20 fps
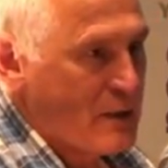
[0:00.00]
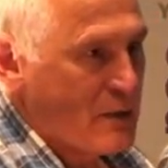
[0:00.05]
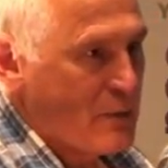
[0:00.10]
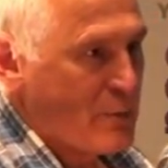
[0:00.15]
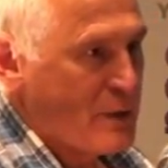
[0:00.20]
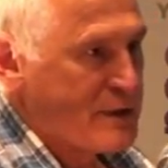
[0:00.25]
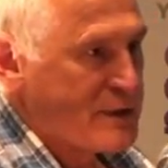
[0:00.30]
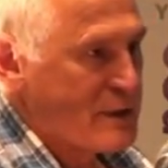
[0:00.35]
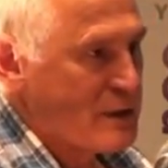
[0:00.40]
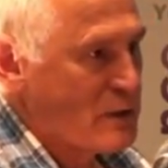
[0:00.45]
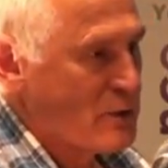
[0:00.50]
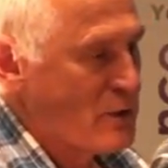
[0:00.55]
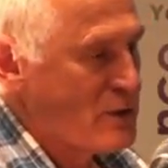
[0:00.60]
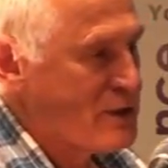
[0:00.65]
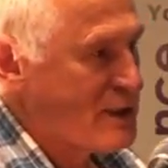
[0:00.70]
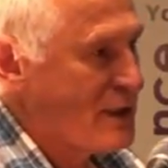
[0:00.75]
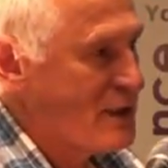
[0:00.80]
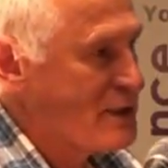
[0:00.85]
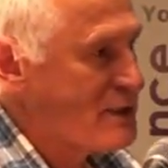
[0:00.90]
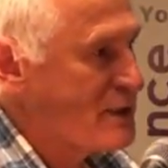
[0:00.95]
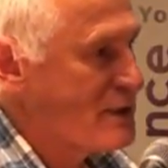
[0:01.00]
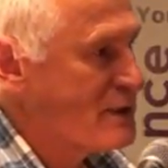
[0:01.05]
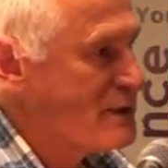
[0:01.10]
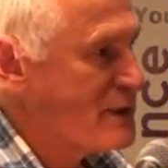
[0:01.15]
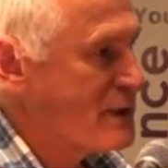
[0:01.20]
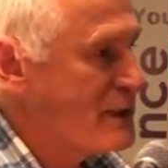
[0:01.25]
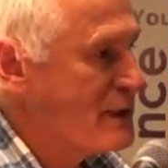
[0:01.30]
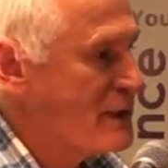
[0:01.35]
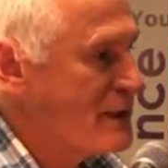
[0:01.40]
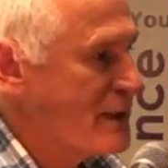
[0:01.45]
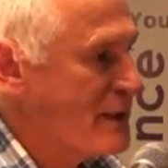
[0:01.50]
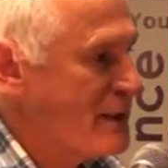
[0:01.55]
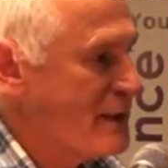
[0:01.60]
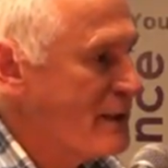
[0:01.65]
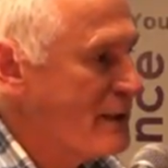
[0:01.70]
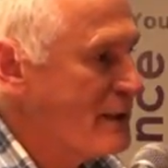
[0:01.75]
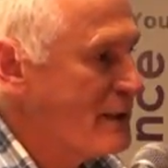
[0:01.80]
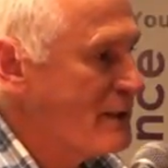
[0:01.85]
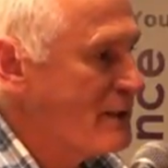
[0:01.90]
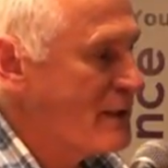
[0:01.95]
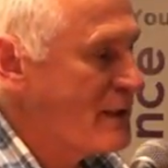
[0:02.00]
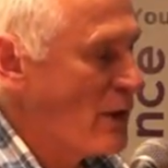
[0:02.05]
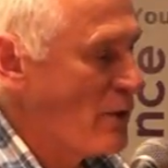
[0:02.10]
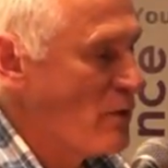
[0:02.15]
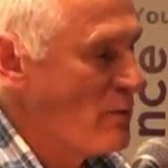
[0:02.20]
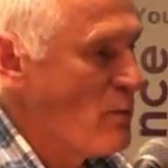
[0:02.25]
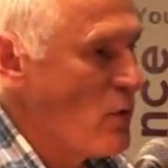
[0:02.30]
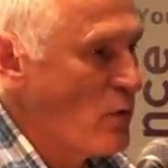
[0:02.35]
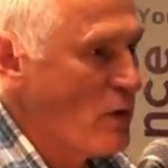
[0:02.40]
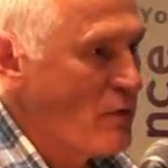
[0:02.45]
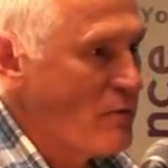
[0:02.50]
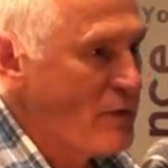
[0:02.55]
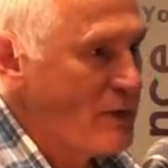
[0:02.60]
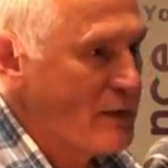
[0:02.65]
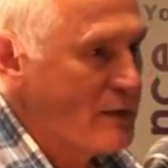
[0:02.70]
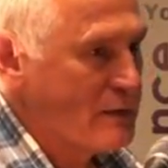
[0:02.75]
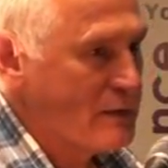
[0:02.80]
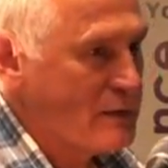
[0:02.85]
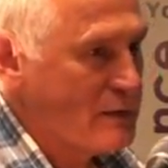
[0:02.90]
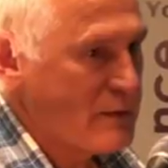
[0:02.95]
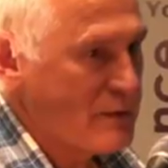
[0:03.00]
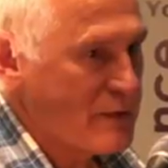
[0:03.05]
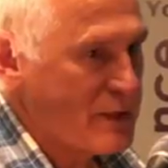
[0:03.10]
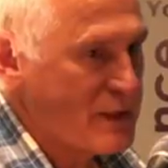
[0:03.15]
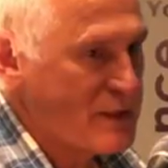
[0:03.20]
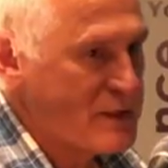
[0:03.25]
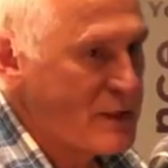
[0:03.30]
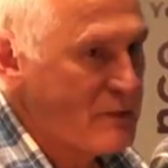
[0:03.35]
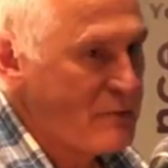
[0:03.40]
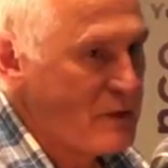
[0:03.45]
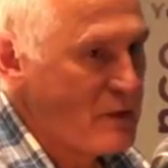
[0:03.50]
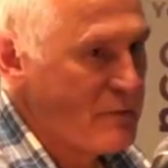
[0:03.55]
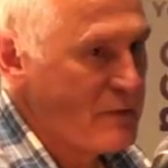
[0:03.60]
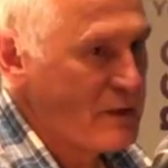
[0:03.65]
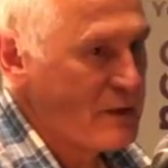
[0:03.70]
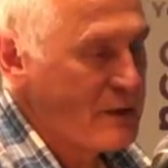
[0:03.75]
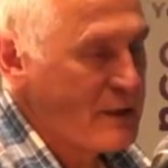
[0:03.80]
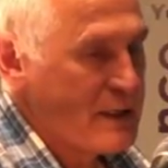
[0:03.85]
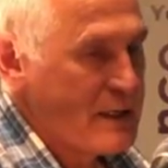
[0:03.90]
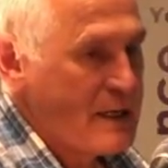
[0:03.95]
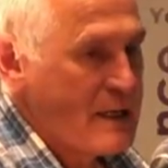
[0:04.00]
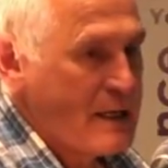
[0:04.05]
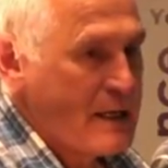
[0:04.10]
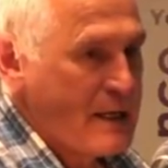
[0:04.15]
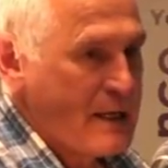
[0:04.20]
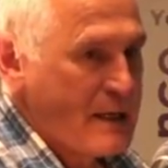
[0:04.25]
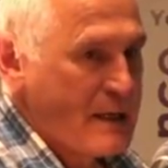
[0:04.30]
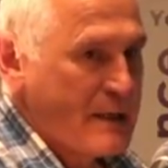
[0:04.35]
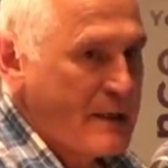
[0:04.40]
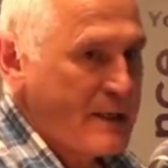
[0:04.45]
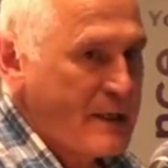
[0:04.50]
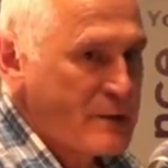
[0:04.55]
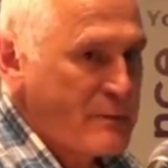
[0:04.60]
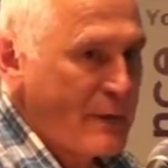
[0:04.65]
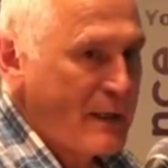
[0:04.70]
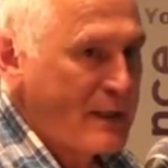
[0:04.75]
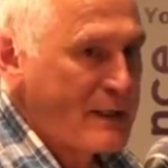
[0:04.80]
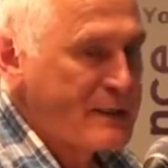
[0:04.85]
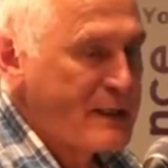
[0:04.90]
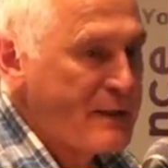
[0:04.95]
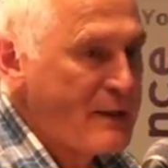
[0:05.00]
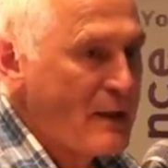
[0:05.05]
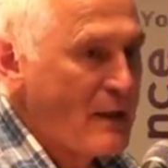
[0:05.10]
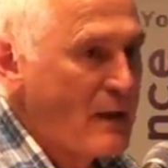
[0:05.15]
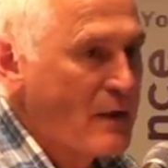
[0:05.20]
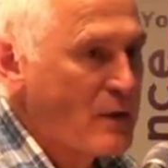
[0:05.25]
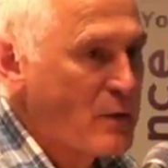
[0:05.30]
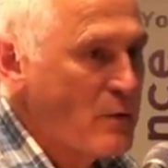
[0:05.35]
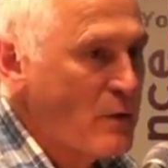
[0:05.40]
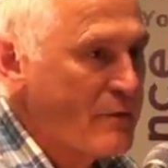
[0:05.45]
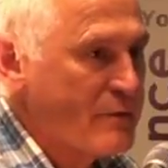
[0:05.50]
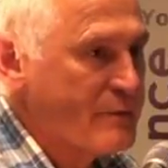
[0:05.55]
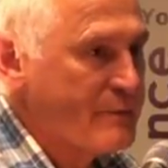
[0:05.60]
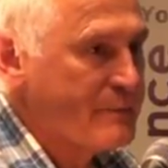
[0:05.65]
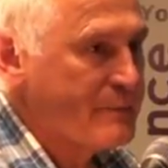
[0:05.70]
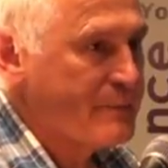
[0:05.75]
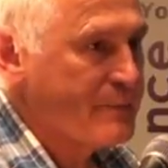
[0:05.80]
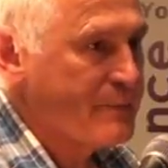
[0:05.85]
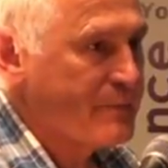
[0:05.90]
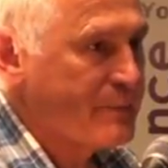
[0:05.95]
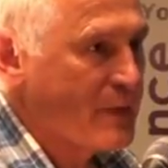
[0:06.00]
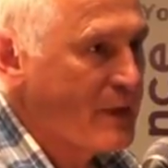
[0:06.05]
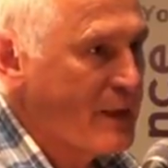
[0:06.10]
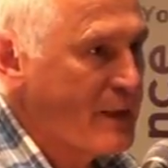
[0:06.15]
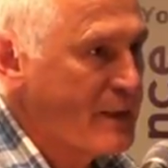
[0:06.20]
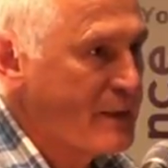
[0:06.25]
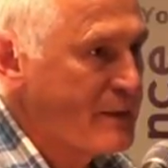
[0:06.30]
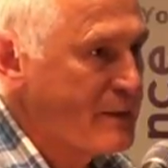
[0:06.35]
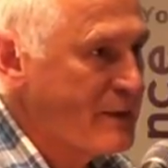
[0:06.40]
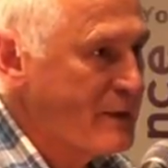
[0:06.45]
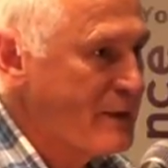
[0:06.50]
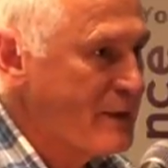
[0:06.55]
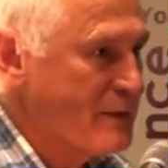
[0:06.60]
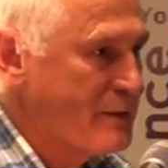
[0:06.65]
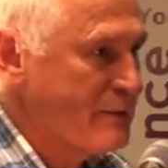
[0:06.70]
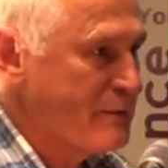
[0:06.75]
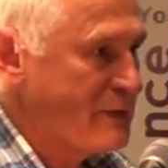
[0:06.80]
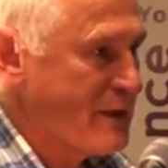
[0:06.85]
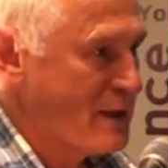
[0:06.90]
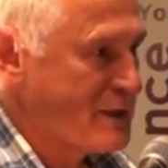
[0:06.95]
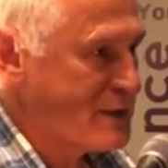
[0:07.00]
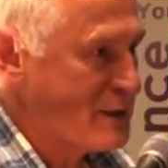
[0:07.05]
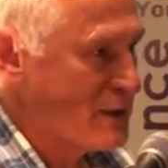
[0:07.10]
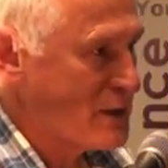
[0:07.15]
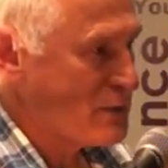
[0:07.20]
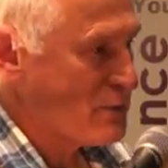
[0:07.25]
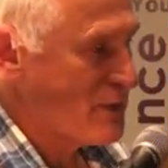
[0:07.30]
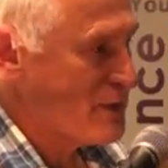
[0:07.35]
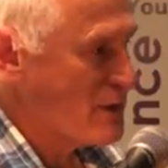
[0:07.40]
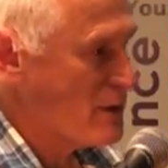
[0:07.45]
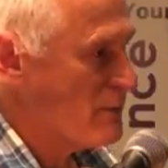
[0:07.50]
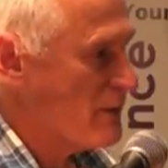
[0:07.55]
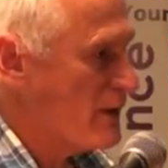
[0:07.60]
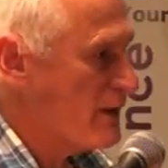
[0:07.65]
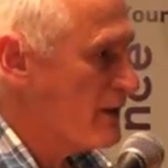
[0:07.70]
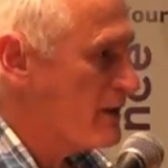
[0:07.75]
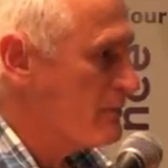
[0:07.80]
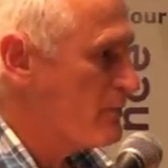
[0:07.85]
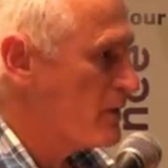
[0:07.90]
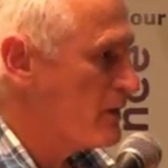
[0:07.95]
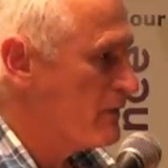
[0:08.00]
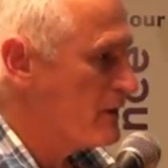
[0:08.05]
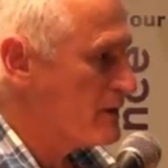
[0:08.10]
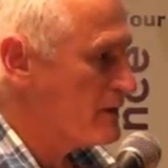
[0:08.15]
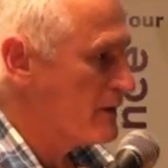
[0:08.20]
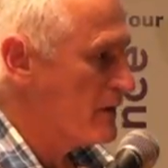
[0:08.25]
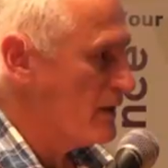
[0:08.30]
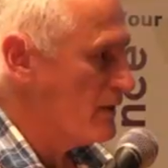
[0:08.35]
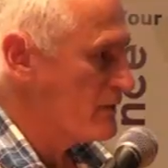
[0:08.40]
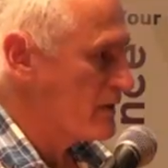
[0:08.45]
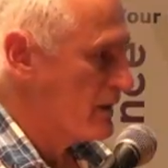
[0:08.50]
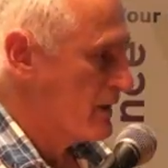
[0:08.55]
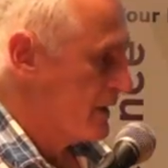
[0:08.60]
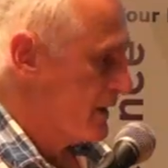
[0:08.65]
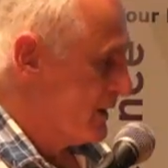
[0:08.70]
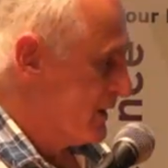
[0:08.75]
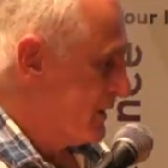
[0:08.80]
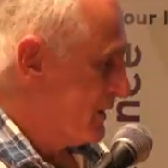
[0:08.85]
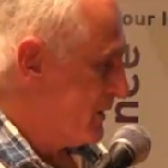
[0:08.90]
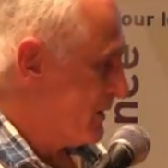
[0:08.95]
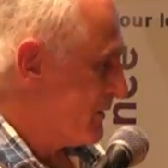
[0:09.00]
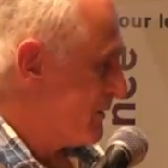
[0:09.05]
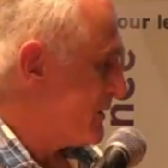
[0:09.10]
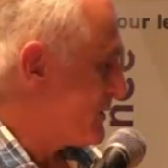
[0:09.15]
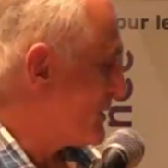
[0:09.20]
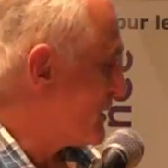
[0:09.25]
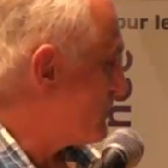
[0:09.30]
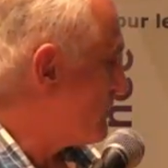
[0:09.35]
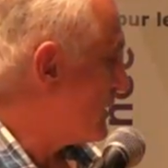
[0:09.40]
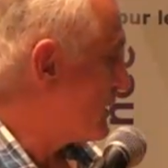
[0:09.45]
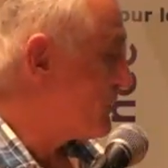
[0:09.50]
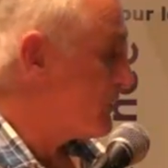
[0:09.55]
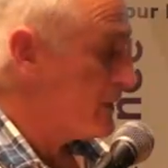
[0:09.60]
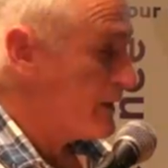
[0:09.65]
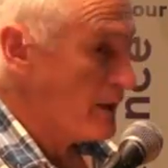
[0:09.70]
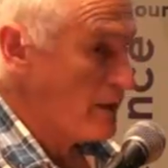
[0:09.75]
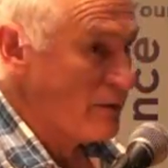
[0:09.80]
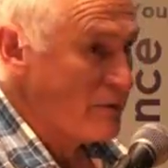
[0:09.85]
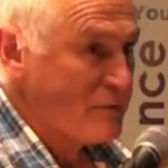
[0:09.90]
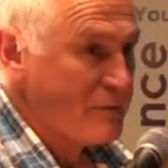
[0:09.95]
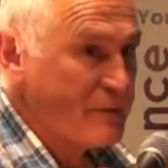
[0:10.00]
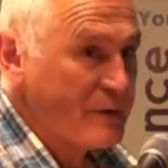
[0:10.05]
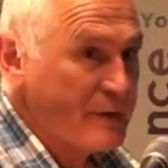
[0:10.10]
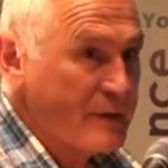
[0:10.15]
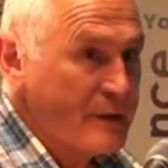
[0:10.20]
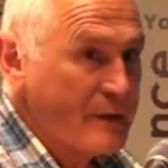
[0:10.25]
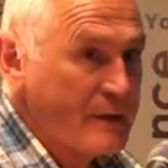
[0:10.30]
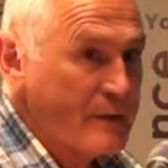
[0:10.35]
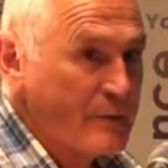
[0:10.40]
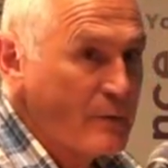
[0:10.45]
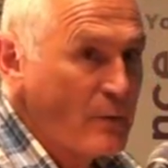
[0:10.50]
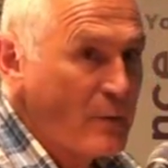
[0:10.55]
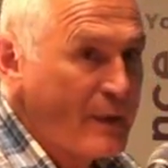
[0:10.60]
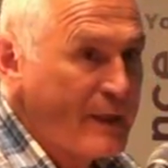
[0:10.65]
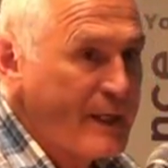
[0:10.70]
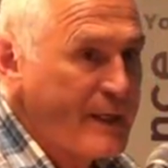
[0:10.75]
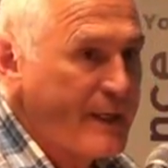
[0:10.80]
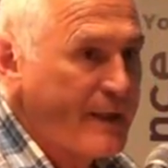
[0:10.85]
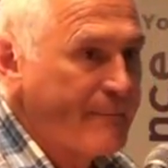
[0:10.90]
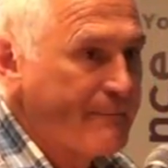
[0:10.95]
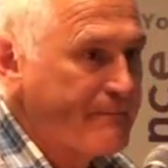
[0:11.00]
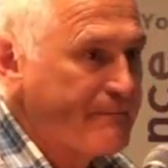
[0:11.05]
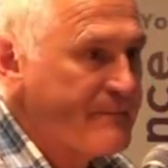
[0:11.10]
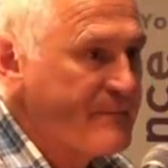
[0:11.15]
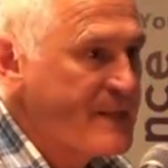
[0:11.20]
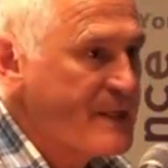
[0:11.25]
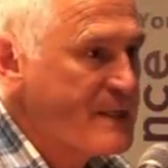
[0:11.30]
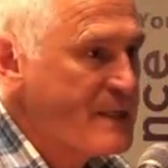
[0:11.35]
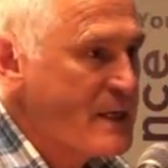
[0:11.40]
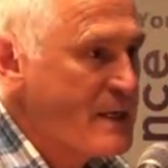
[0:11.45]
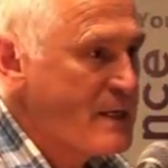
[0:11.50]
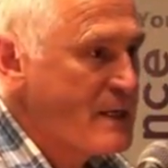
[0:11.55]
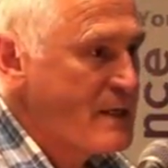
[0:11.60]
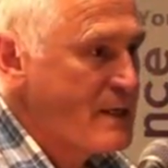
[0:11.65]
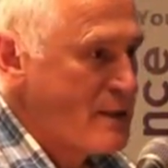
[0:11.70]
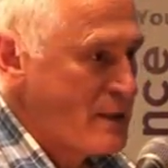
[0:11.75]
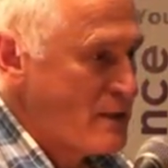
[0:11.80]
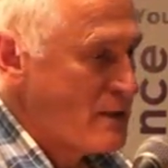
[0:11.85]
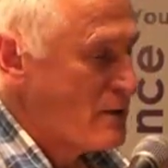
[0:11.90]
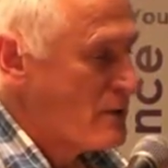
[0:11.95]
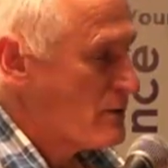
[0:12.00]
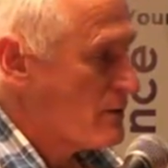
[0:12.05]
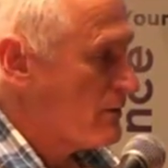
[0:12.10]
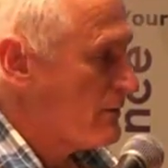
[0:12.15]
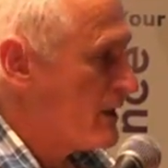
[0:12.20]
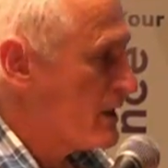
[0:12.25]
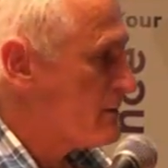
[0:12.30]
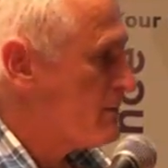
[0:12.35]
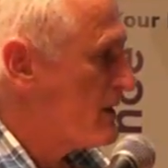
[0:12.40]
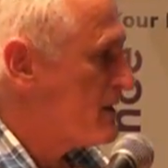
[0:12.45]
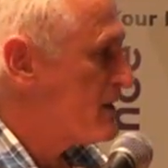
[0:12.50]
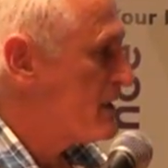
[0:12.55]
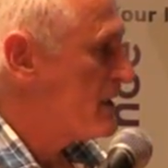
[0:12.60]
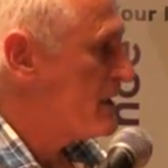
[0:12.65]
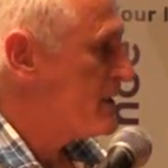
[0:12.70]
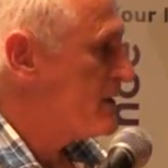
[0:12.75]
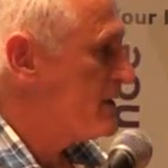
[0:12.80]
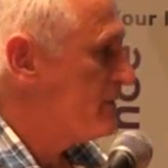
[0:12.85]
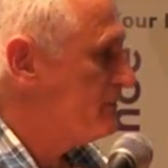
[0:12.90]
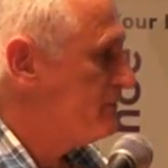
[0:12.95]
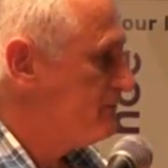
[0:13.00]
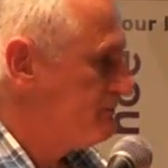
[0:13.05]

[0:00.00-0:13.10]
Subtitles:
which include stations in the Kouwe-Bokkerveld, the EG-Vivi, as well as in the Langkloof. And as illustrated by the previous graphs, this is what we have already done. So that's basically it.